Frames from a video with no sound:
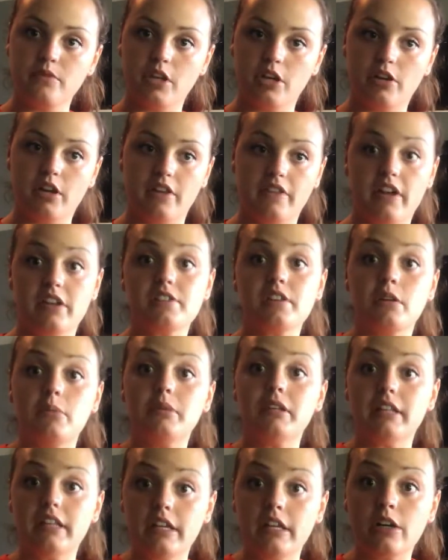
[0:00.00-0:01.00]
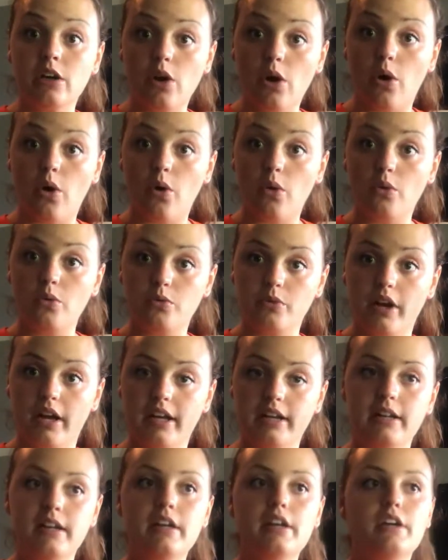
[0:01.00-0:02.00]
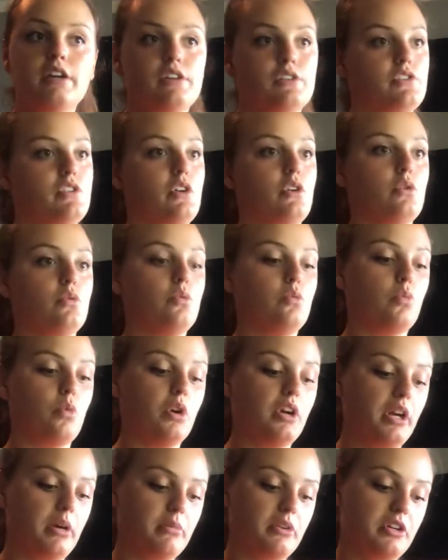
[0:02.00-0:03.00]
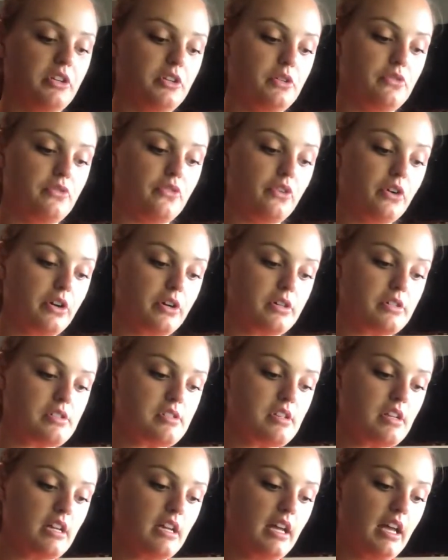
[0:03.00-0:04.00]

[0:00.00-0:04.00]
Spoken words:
Okay, that's going to be the end goal, right? So what I'm going to do first